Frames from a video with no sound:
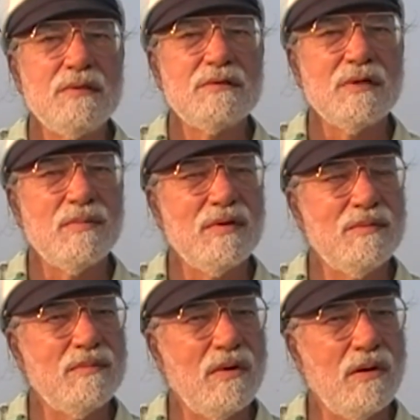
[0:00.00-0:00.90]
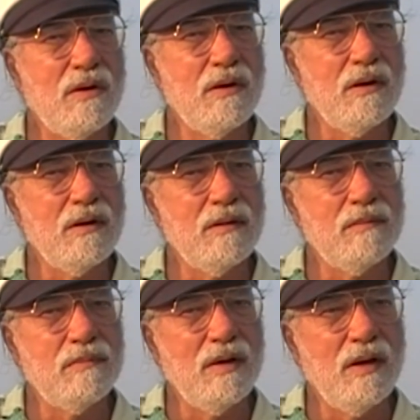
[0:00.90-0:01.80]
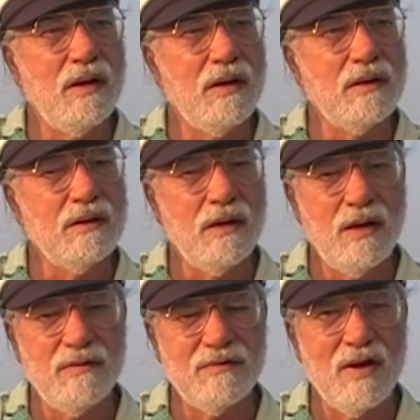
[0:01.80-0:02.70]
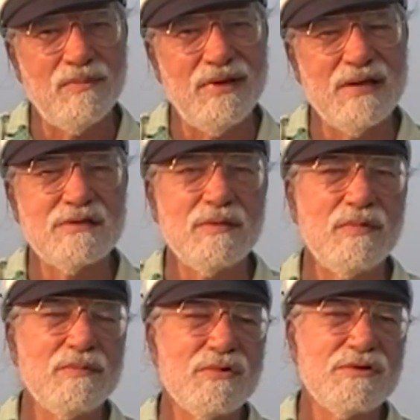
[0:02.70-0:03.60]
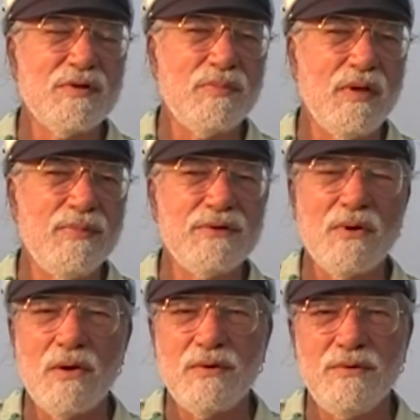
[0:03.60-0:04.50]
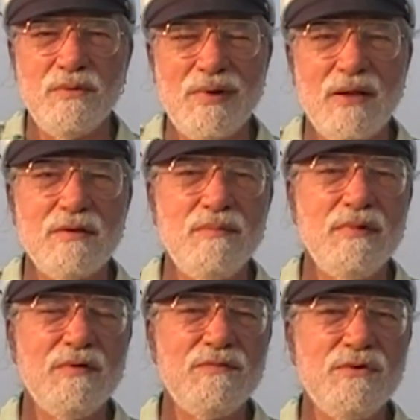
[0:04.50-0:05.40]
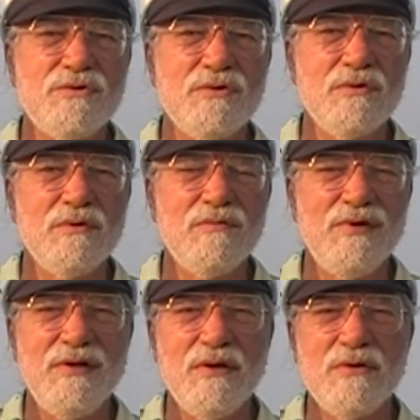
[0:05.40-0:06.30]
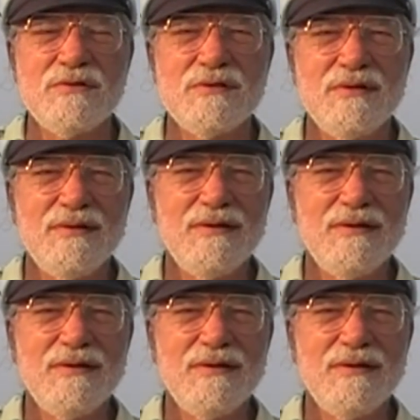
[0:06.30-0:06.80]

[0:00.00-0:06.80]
Some of them are kind of complex, some of them are simple. I'll be talking to you about them in future videos.